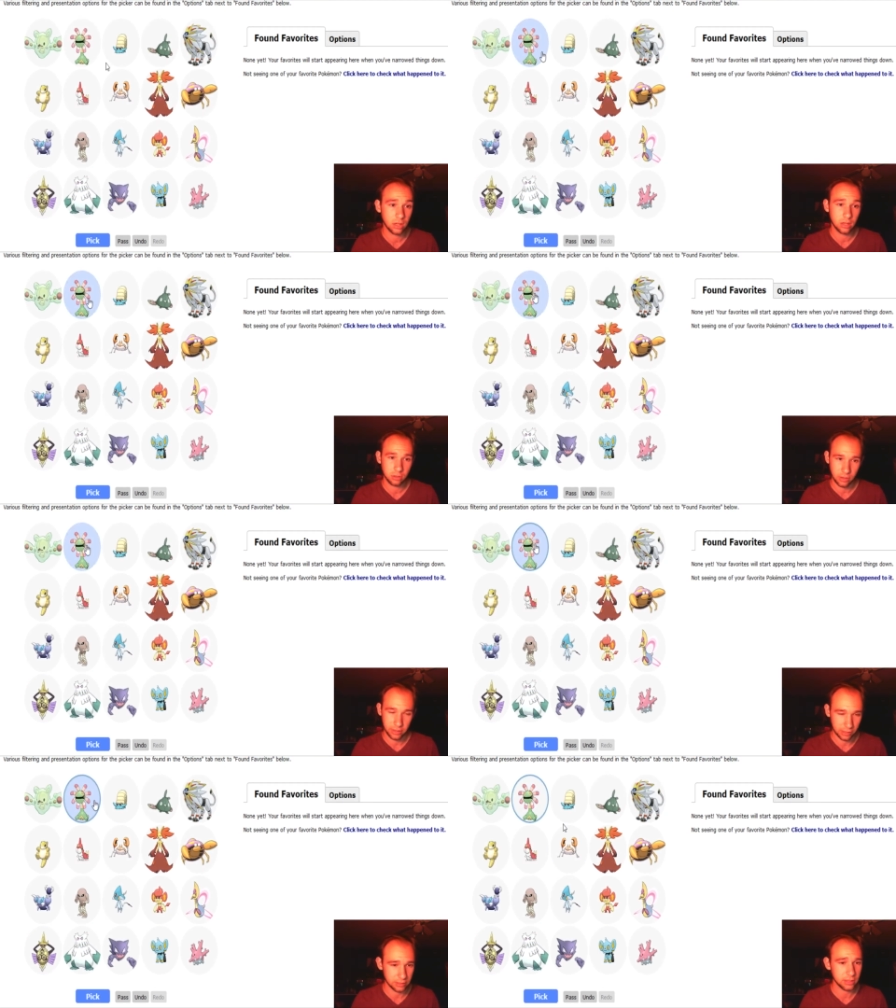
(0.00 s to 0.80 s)

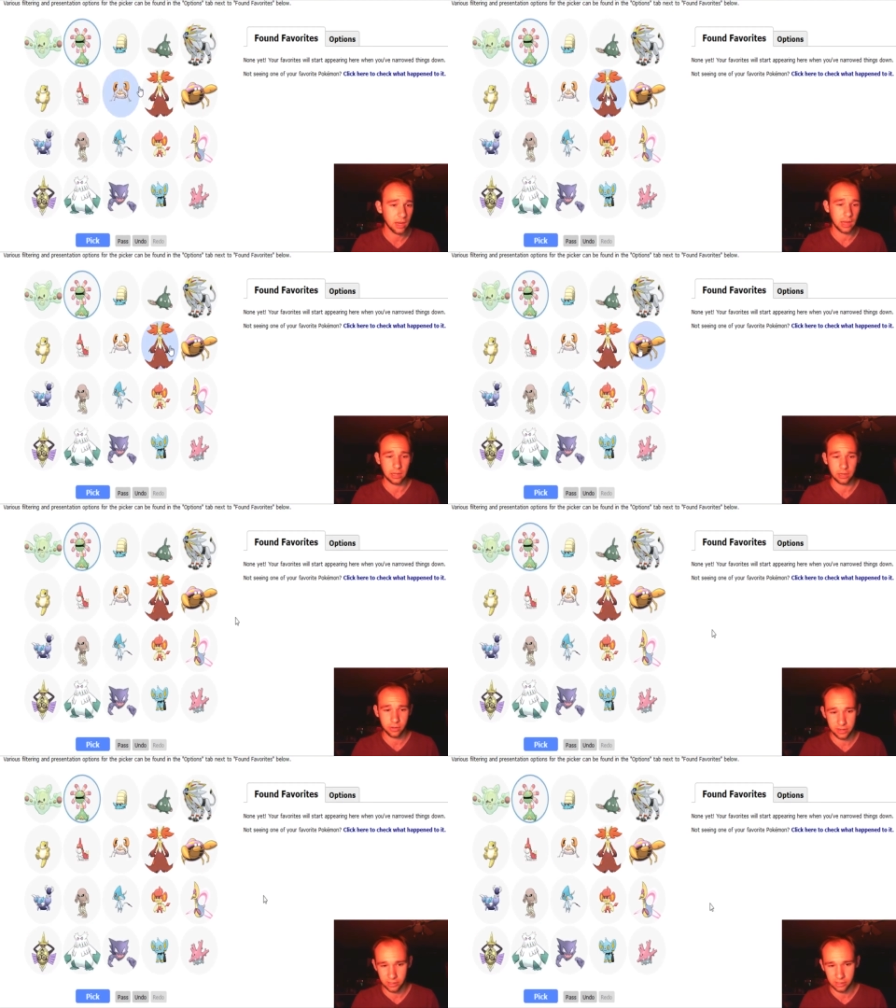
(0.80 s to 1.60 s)
Cradilly. I like
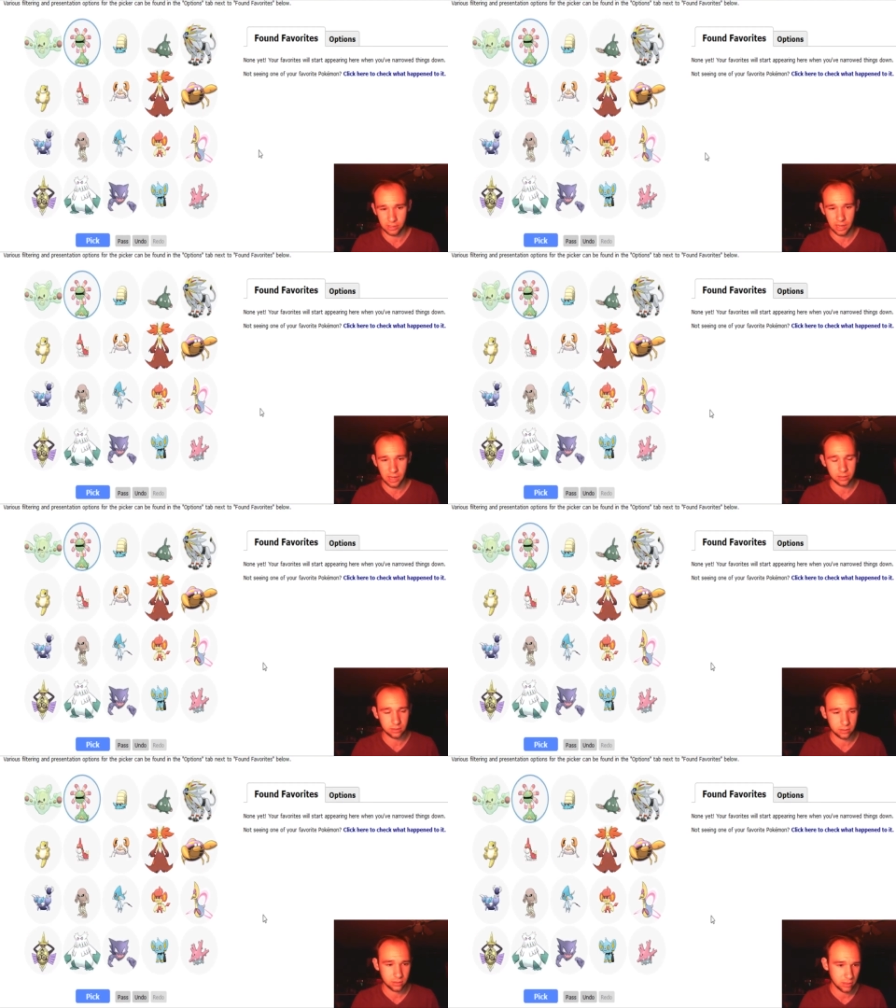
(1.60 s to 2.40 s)
Cradilly a lot.
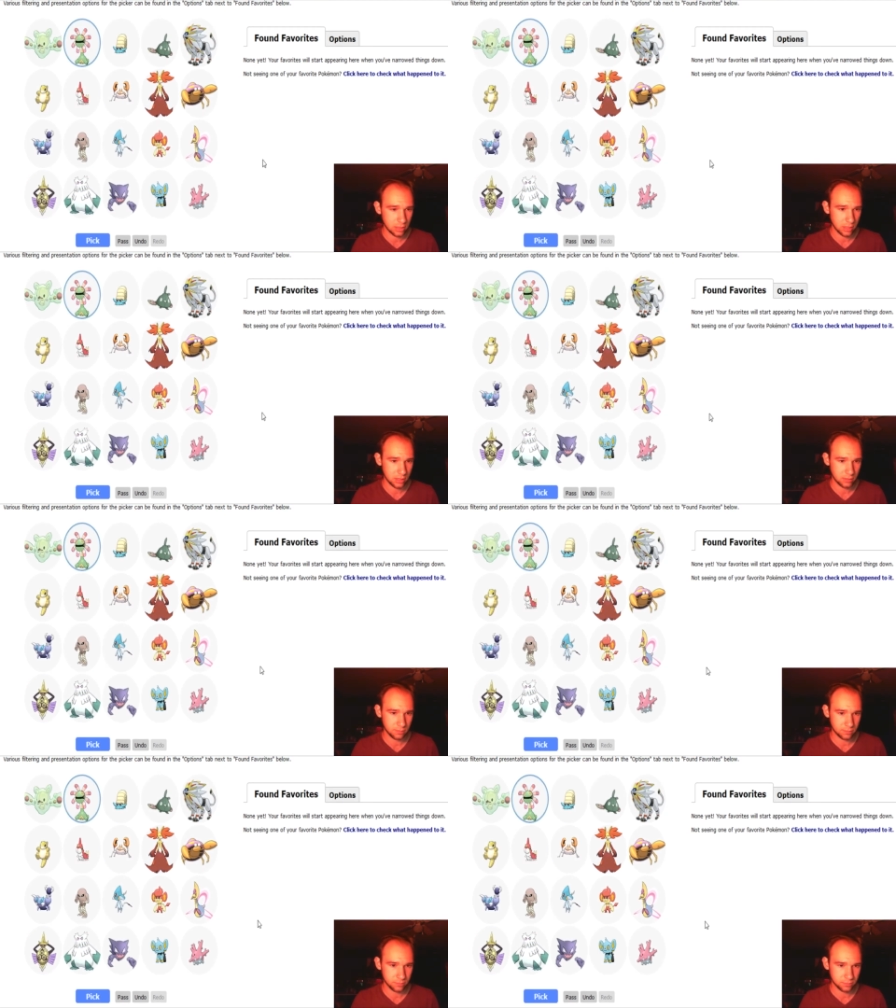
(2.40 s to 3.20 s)
Um,